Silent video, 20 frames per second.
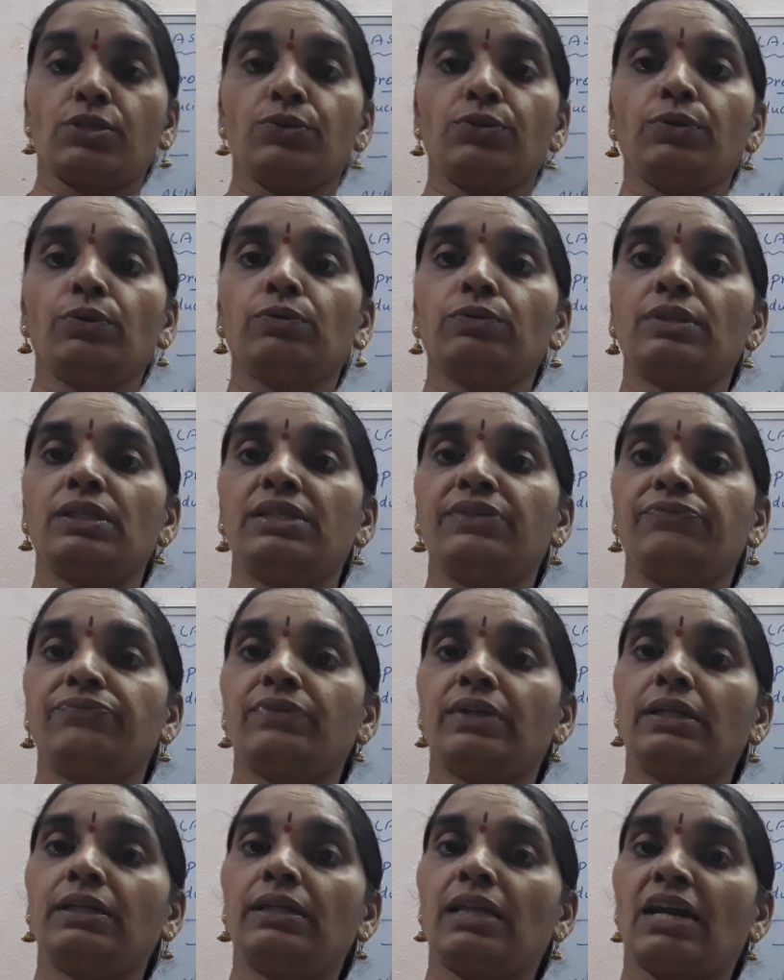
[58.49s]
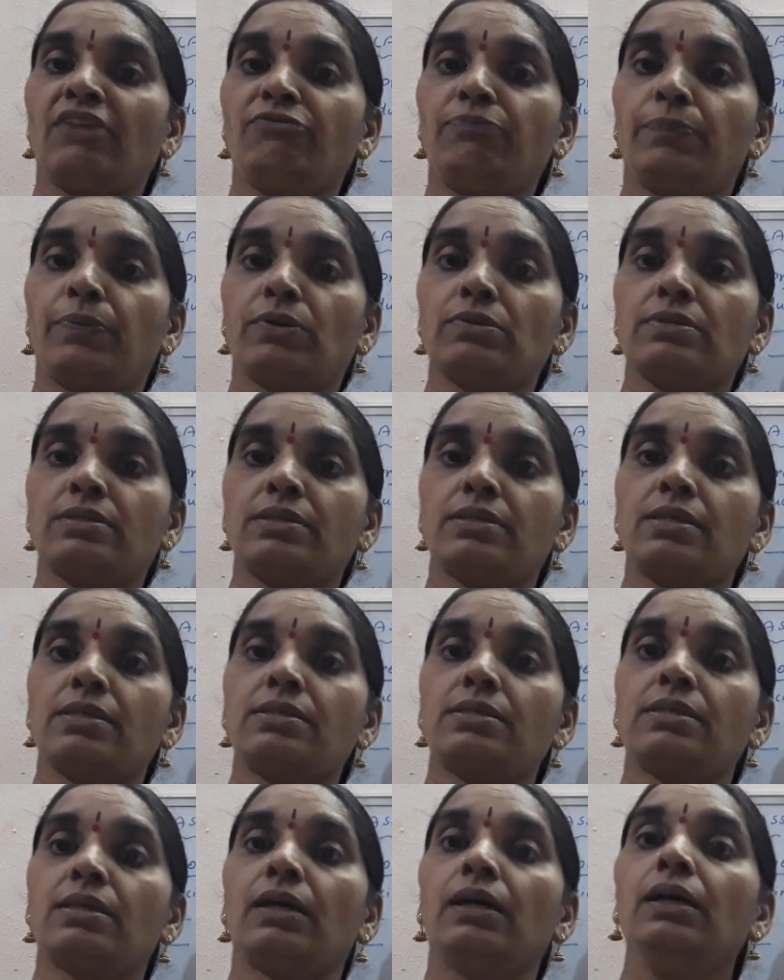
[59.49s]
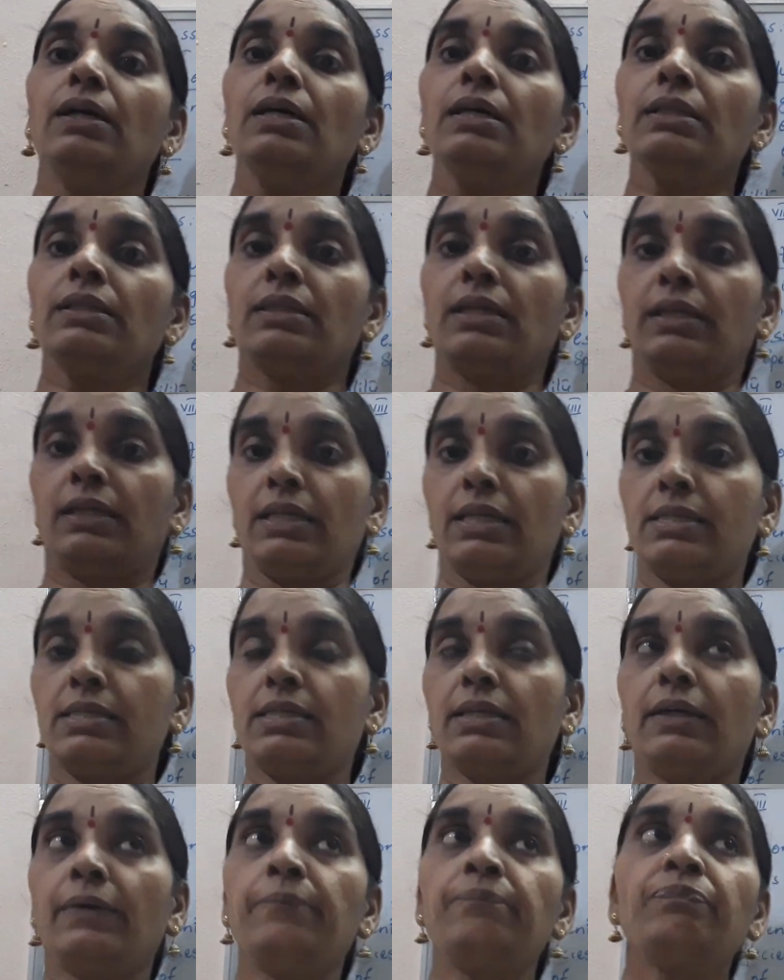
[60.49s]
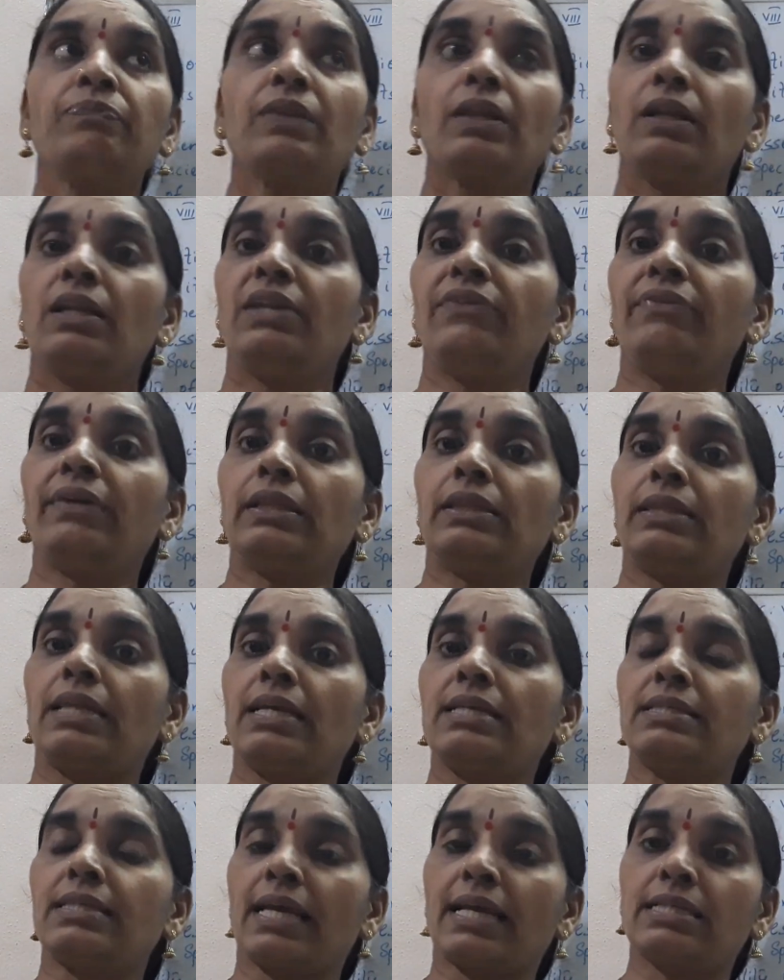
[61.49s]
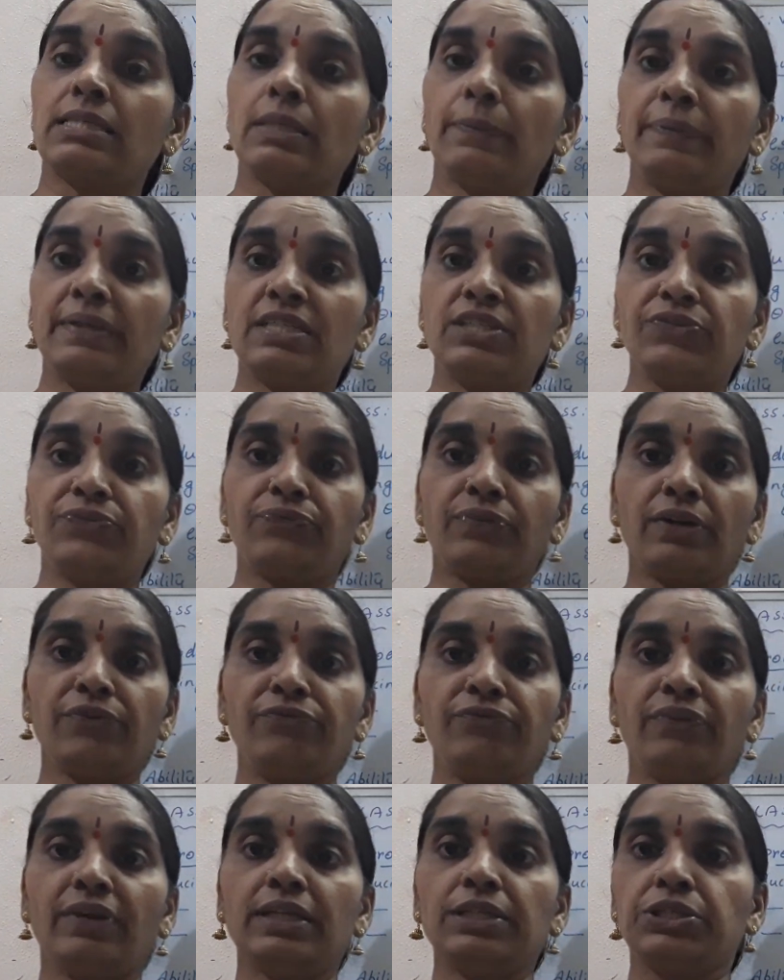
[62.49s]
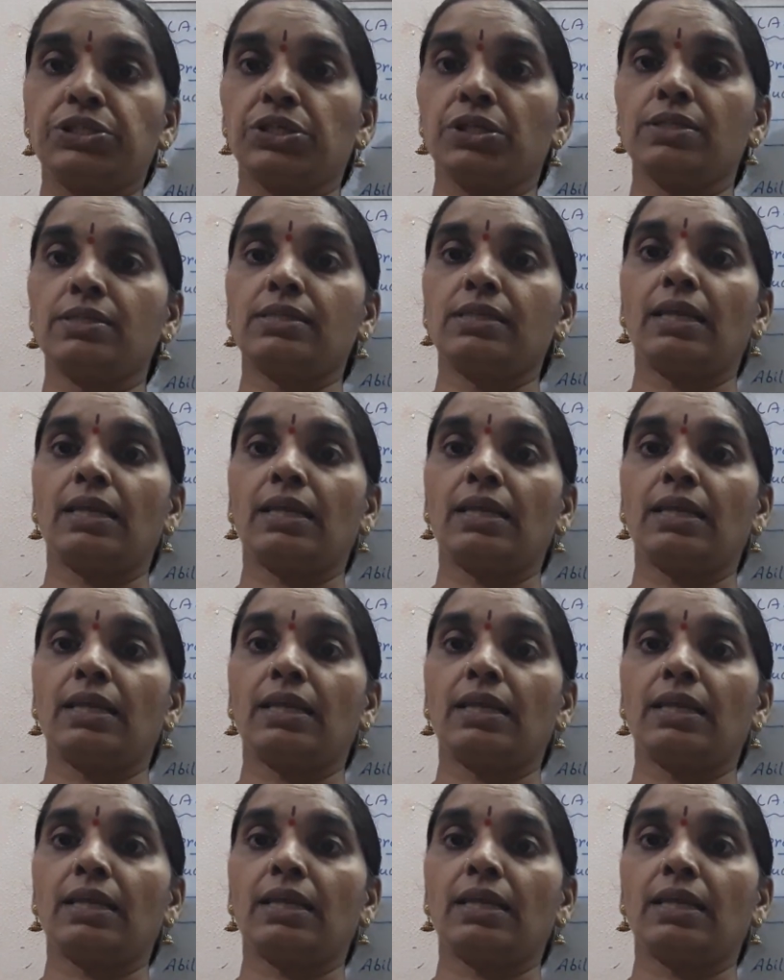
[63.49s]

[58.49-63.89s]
You know the different life processes, that is living things exhibit different features